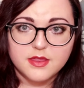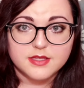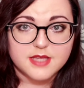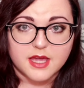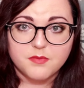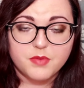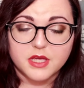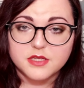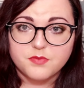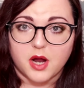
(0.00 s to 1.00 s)
The second
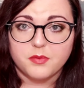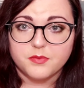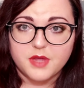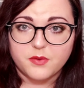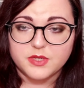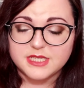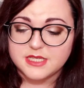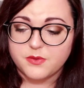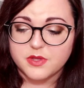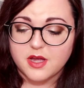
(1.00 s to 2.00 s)
biggest problem that we
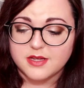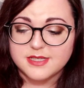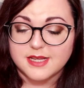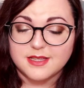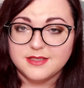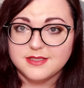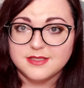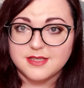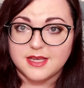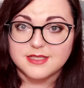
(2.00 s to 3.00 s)
see with contact
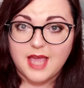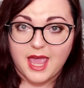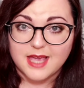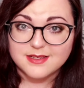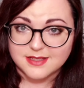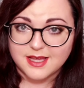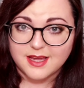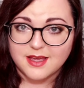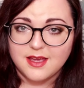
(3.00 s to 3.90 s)
lenses is handling.